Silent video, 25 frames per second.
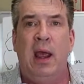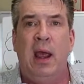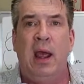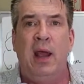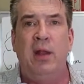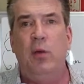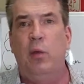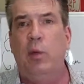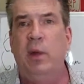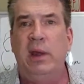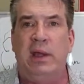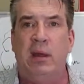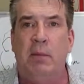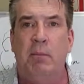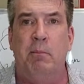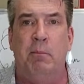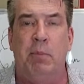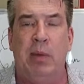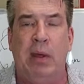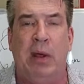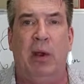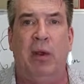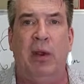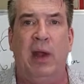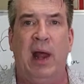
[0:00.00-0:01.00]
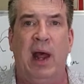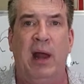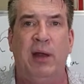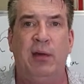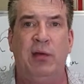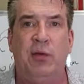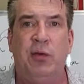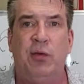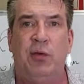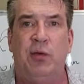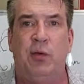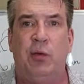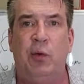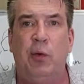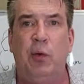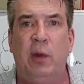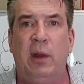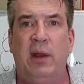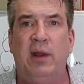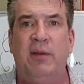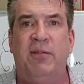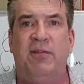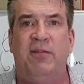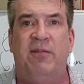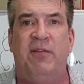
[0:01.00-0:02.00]
and that we build on to
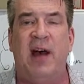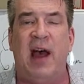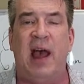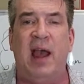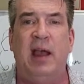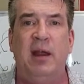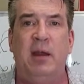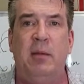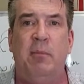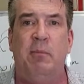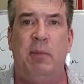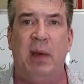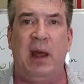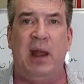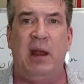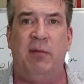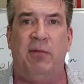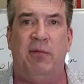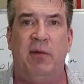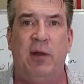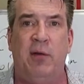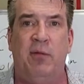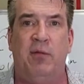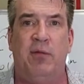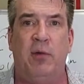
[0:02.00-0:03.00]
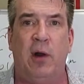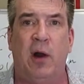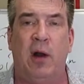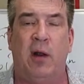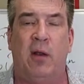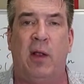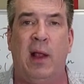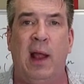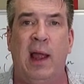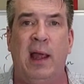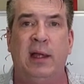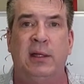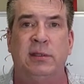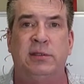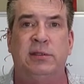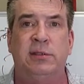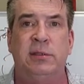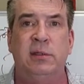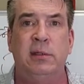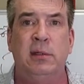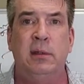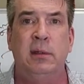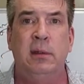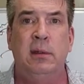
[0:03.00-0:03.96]
truly find benefit for our clients.